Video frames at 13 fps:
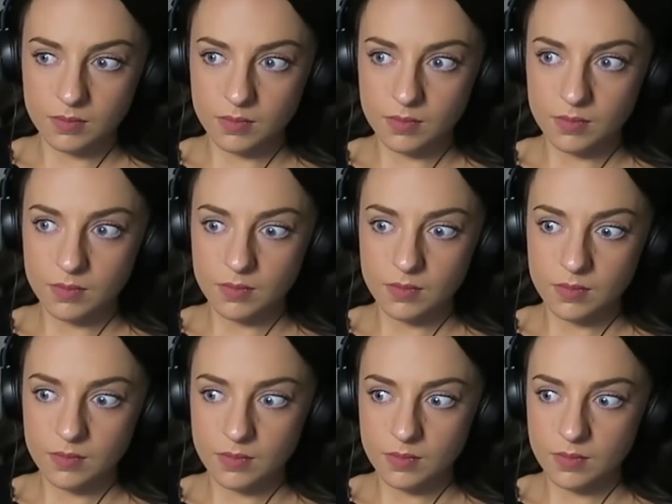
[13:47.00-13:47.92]

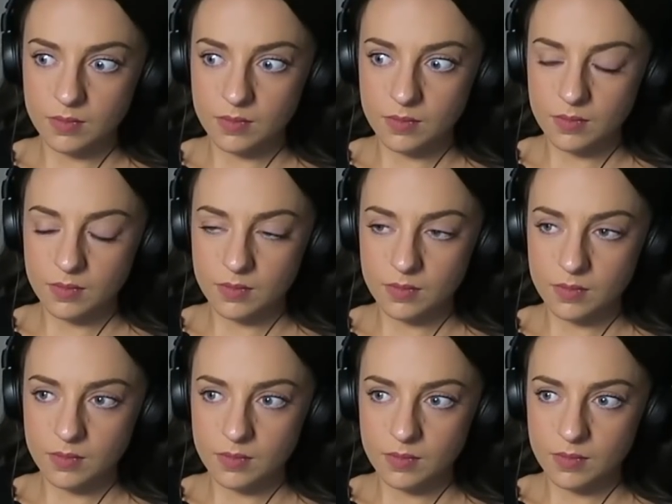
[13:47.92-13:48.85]

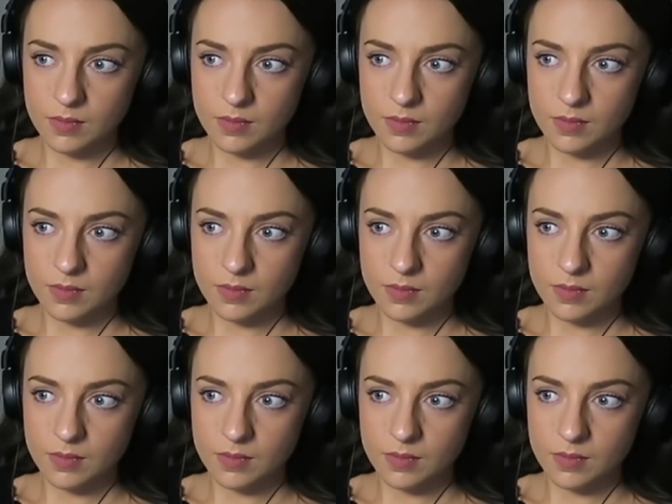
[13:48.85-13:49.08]
This person isn't speaking.